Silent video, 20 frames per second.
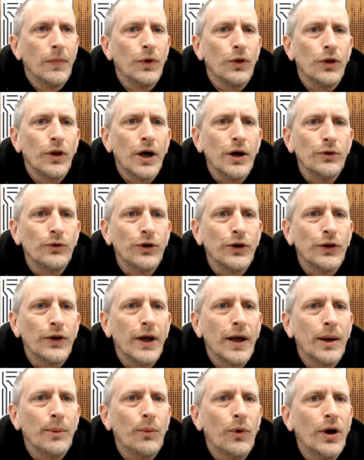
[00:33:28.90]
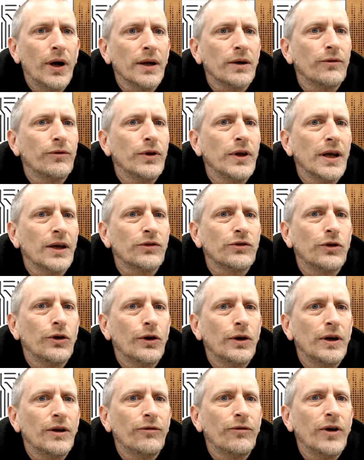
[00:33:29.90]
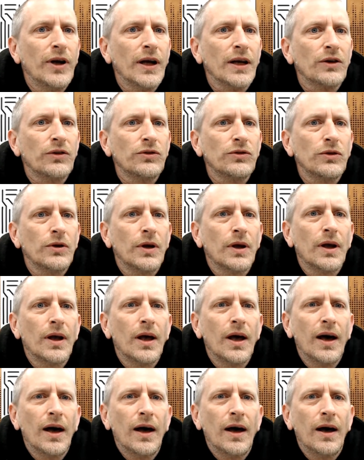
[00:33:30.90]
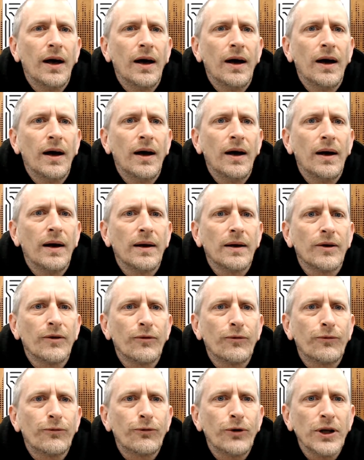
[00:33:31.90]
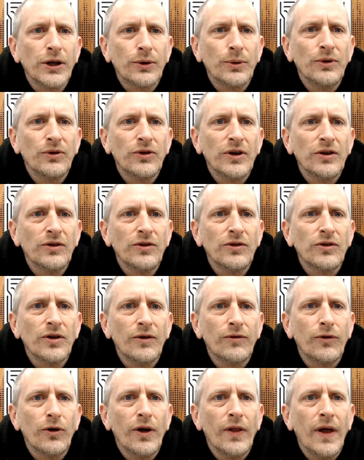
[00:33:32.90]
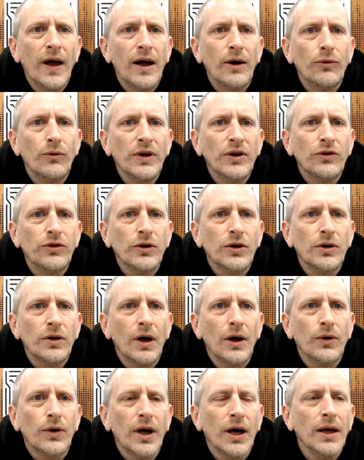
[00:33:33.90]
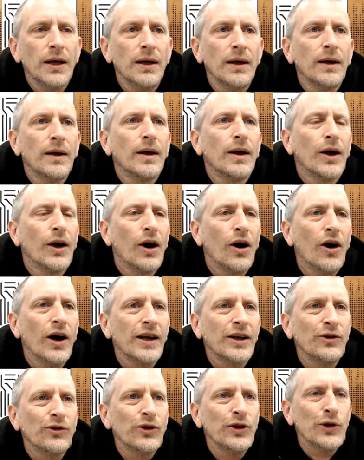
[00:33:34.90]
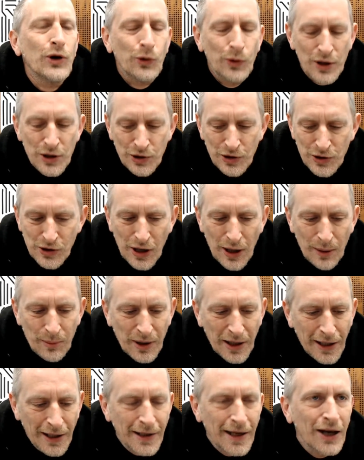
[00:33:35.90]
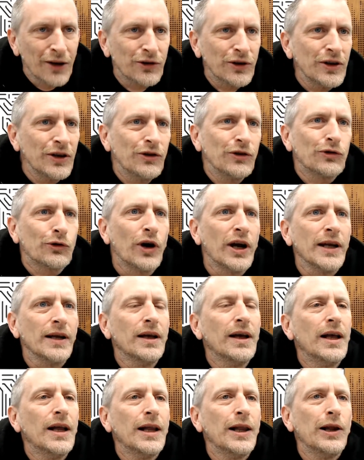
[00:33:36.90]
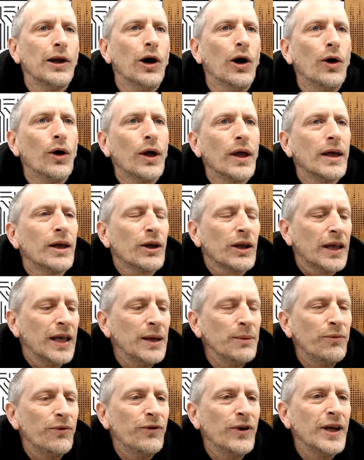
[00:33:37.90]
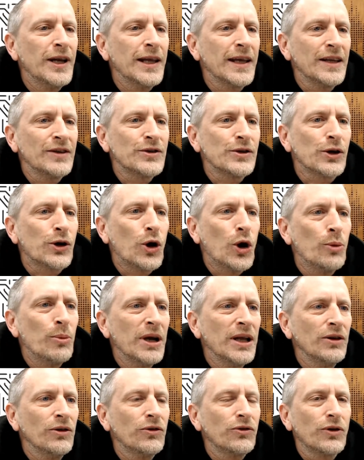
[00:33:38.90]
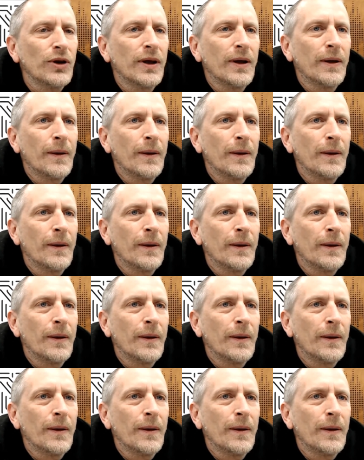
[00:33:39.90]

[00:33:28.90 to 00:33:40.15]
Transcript: noted there, Mike, for the external effects, frequencies and stuff like that. Richard, okay. I can see the questions coming in now. So this is great. Look, keep feeding into the comments.